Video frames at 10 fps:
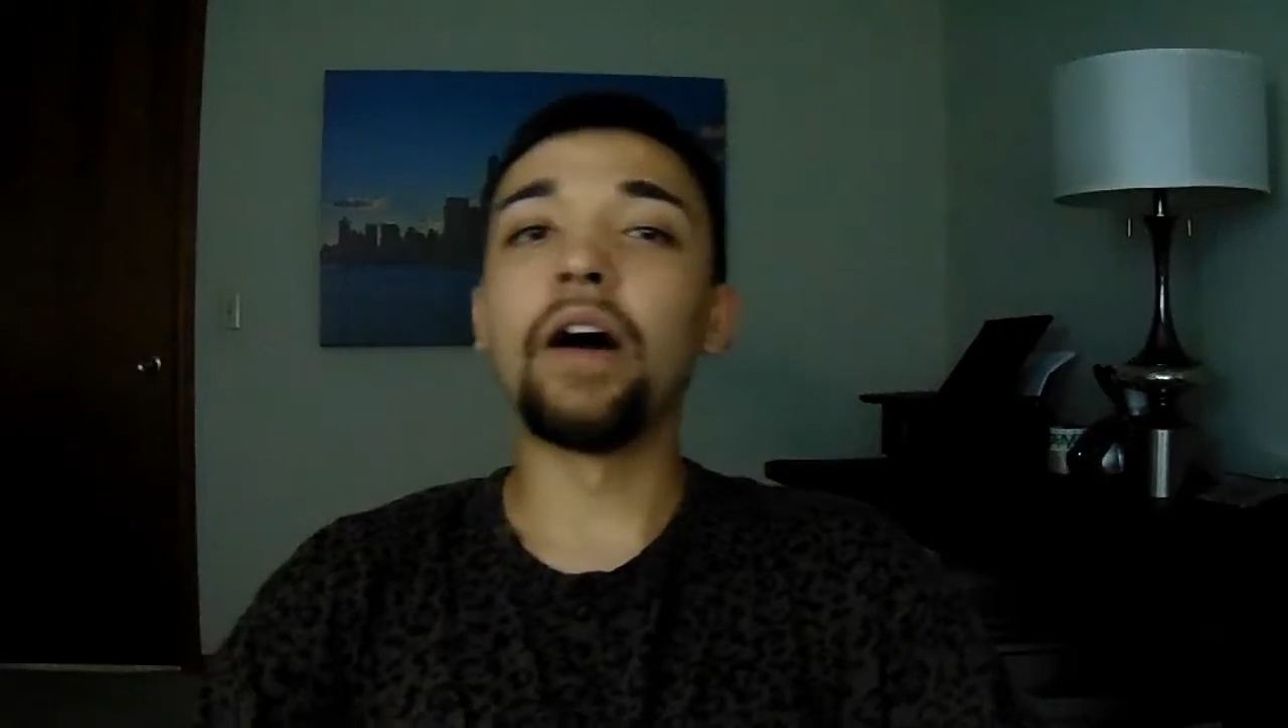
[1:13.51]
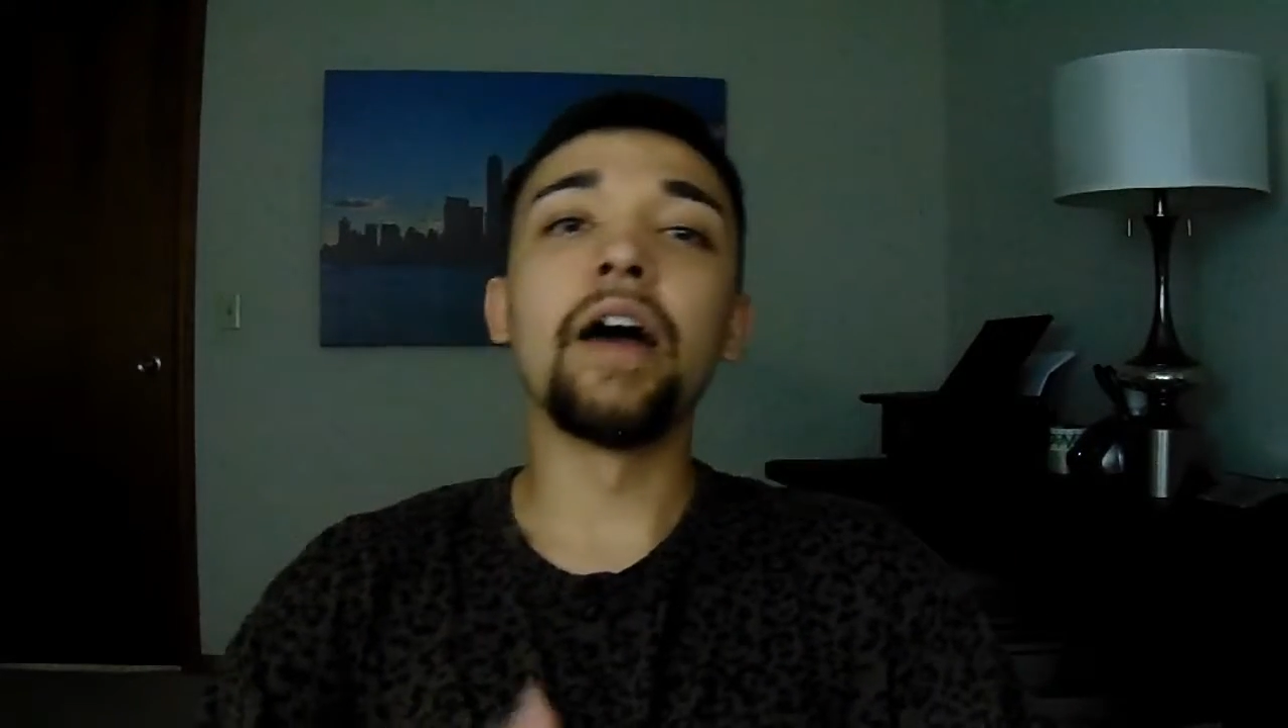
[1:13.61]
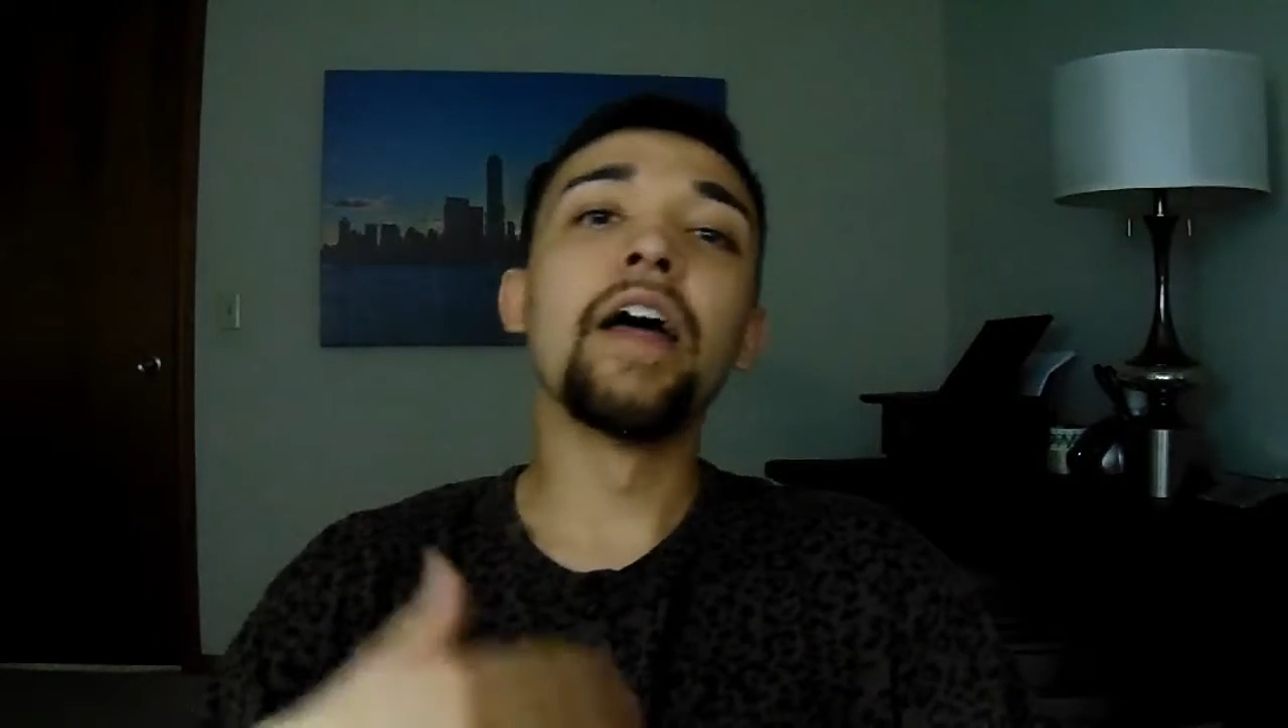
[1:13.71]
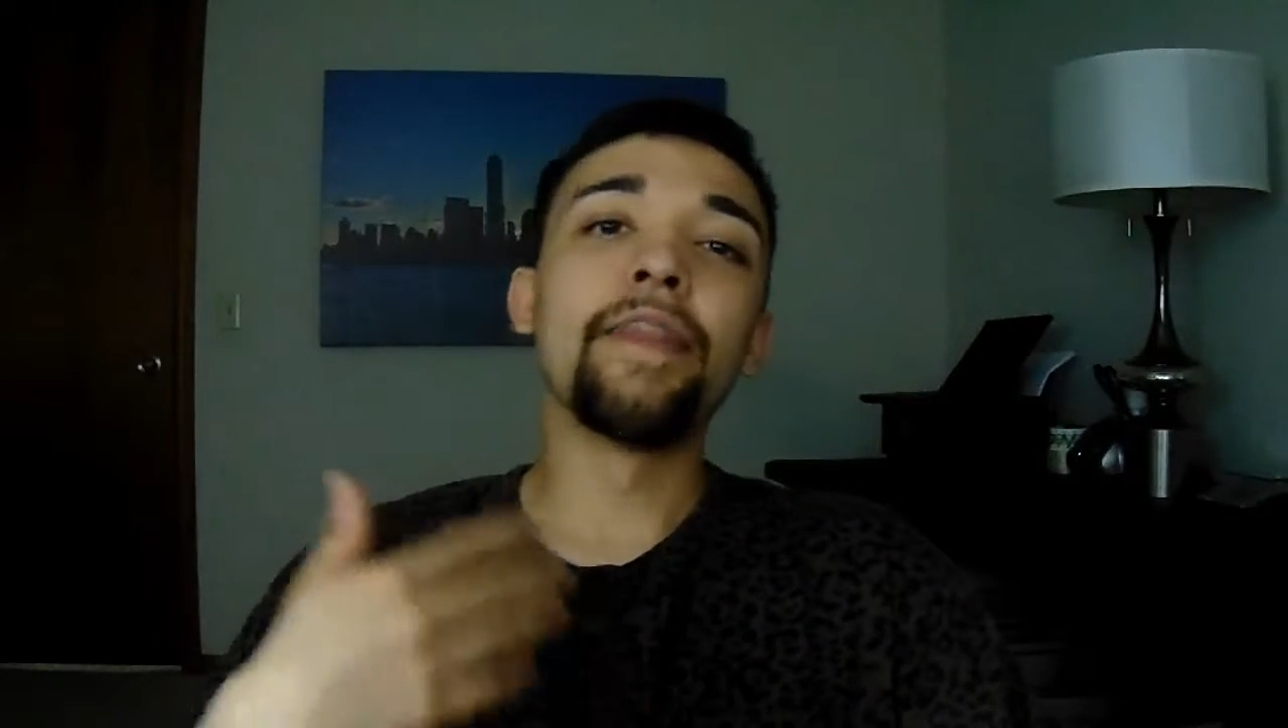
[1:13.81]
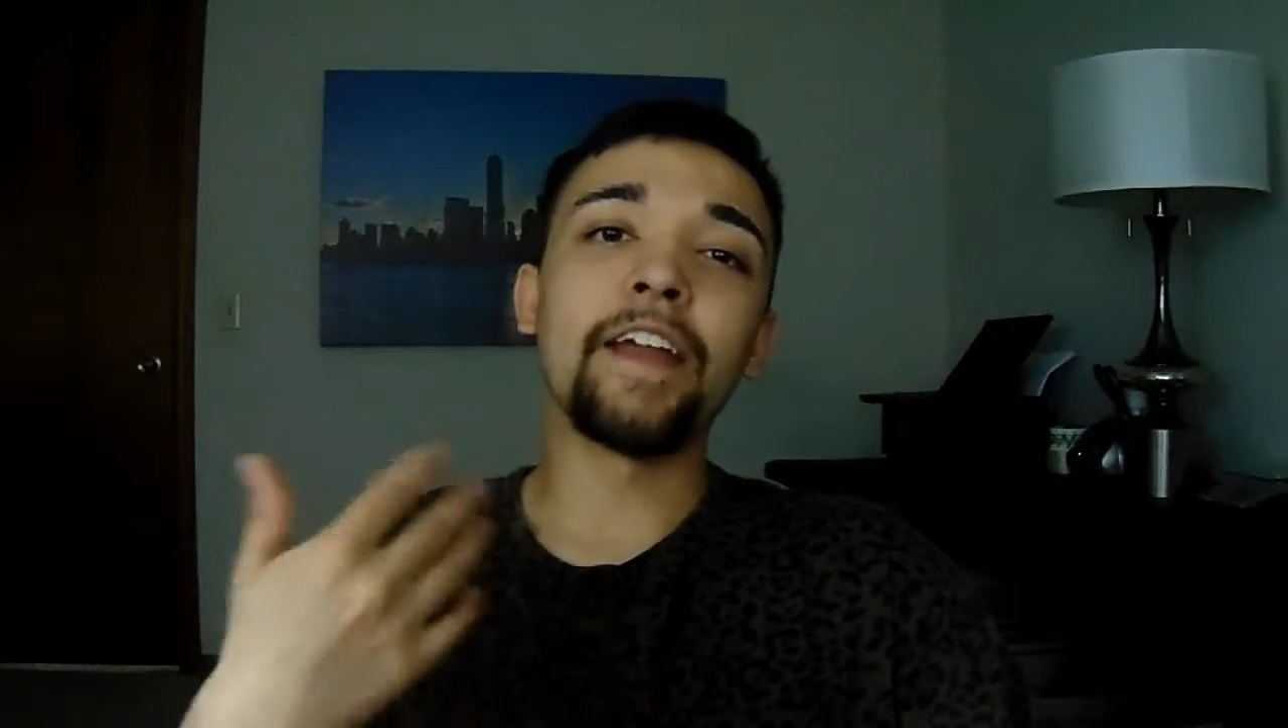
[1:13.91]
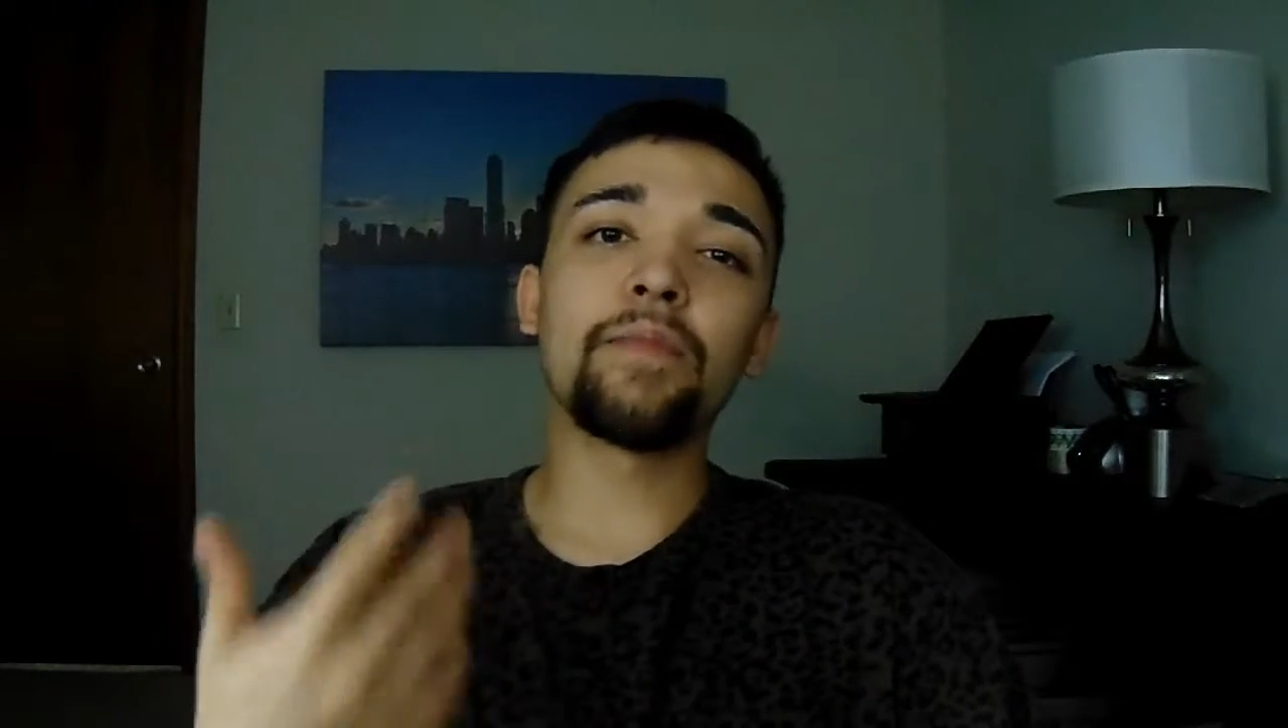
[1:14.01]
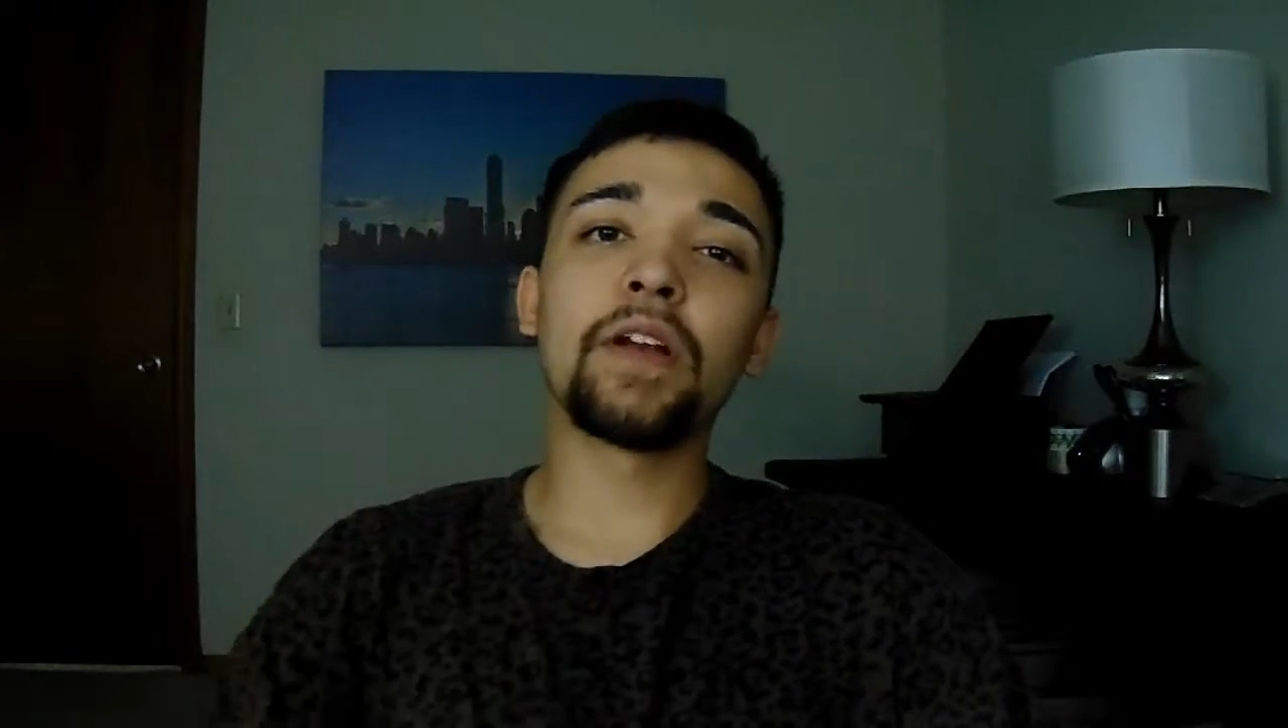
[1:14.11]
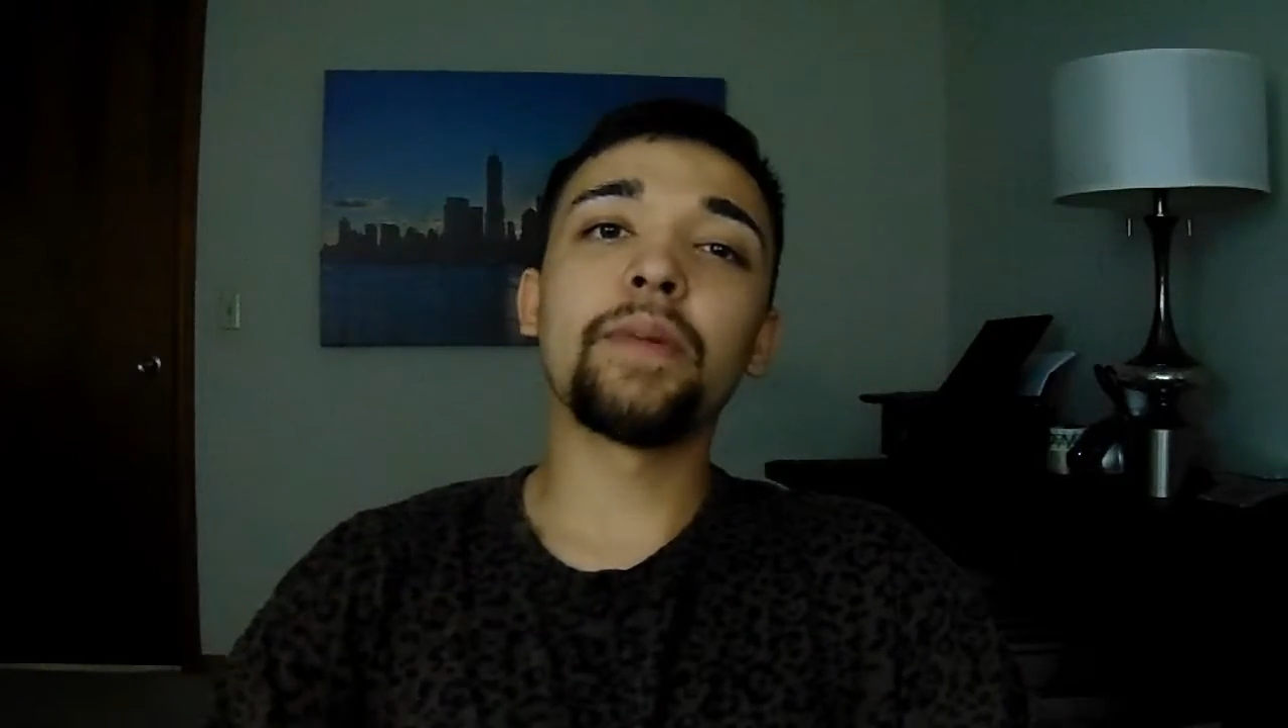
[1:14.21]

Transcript: But that's